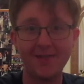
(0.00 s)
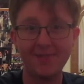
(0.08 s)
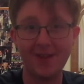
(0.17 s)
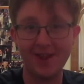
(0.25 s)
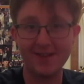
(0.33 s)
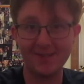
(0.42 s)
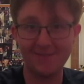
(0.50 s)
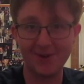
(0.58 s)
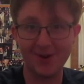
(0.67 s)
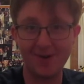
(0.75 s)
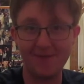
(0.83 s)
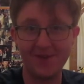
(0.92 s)
that's it for
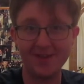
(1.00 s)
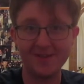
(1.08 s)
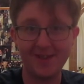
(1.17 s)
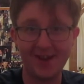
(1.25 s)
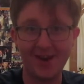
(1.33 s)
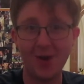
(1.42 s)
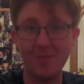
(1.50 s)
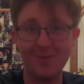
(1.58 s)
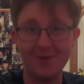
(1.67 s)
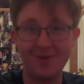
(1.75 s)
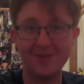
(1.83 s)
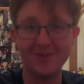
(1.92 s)
GoFest. I hope
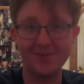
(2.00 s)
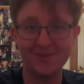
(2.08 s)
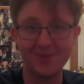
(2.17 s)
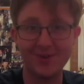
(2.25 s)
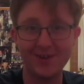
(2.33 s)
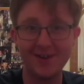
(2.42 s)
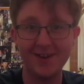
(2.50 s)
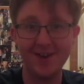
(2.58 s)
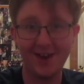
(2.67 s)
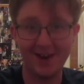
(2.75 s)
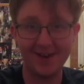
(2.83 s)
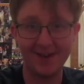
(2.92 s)
you all enjoyed.
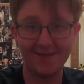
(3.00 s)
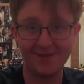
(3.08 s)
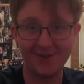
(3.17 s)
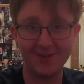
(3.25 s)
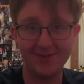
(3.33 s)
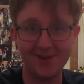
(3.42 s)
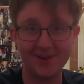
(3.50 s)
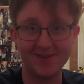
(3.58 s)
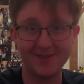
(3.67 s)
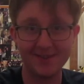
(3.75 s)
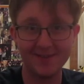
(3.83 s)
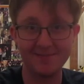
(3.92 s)
I definitely enjoyed it
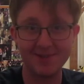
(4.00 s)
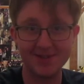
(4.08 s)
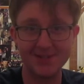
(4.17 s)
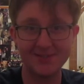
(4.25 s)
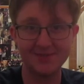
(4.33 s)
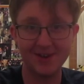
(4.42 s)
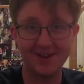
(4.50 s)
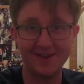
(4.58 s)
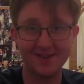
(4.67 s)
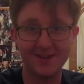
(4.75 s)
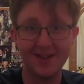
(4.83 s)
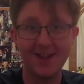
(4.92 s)
just as much as you
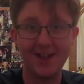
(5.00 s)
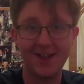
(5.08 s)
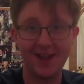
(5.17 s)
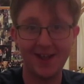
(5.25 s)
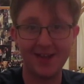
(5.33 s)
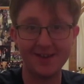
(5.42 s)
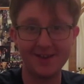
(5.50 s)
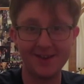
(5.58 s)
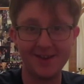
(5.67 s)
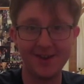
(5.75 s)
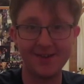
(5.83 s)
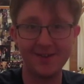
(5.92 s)
guys. And
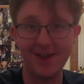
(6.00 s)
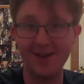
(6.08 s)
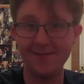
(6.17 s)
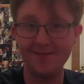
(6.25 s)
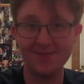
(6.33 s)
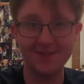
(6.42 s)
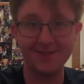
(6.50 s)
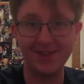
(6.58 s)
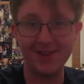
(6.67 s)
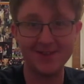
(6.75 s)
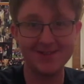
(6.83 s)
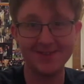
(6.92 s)
yeah, till
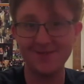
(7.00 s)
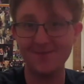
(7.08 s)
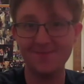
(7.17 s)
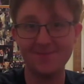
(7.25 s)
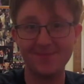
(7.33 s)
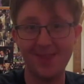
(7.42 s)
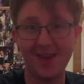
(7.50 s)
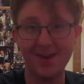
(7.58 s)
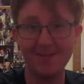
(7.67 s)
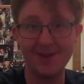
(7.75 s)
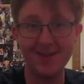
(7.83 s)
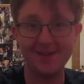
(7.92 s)
next year, that'll
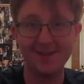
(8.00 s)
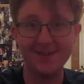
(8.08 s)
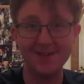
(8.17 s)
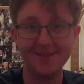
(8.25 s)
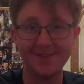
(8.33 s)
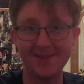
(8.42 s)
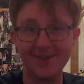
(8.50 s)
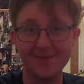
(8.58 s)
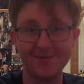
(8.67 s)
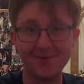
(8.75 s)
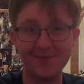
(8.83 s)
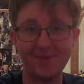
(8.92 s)
be it. So thank you
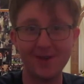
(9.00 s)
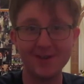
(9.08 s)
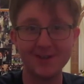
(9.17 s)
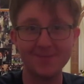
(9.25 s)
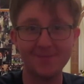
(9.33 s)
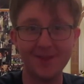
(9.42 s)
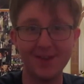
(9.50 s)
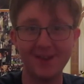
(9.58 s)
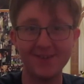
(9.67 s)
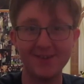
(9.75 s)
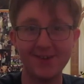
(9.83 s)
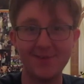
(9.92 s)
so much for watching. And
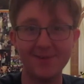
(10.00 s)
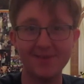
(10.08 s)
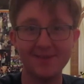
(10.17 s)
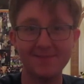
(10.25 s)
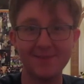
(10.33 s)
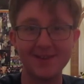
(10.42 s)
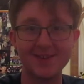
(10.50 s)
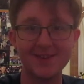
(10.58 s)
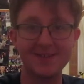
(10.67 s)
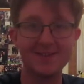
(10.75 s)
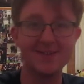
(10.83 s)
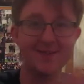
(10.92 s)
as always, make
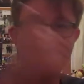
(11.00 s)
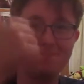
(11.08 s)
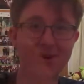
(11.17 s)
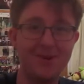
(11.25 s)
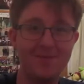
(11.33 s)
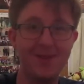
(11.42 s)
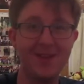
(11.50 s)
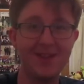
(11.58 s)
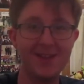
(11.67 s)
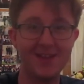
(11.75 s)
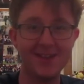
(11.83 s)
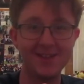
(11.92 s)
sure to boom,
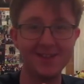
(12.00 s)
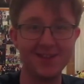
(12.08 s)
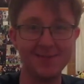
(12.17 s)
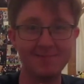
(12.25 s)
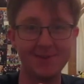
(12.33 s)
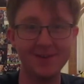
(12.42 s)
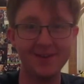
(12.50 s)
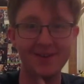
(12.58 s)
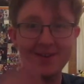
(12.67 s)
hit the like button.